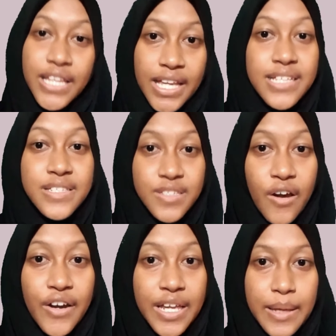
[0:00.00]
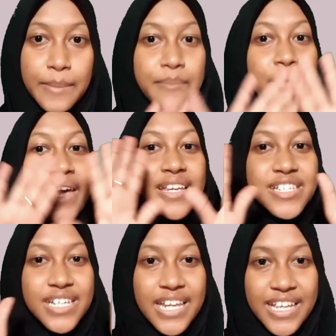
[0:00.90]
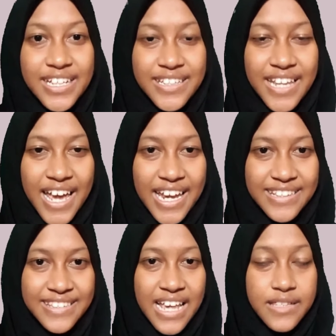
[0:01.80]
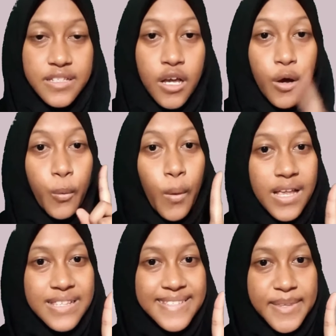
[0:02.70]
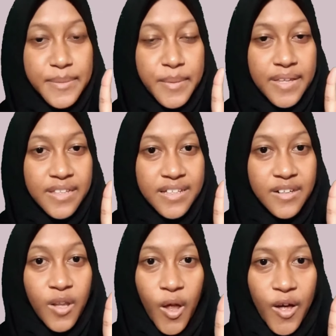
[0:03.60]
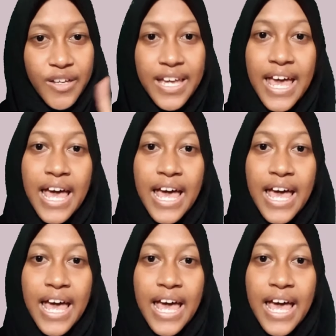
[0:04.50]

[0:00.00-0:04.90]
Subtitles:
let's start imagining a line that's 1 centimeter long.